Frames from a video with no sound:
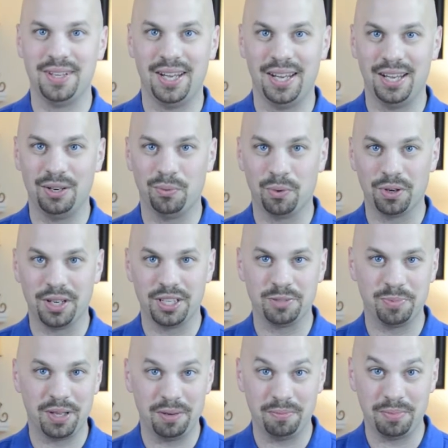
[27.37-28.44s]
and work has
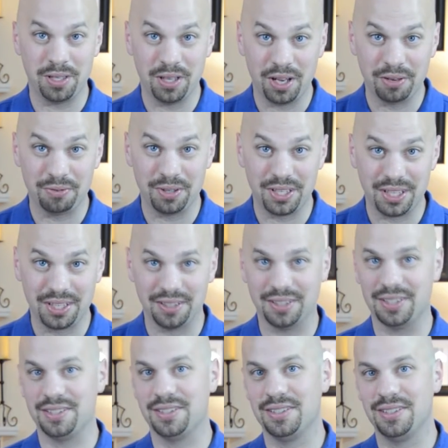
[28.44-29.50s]
been beyond
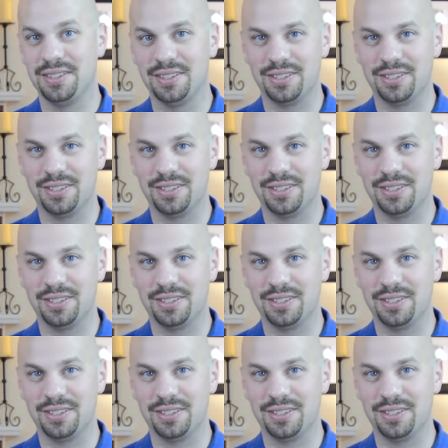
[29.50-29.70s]
ridiculous.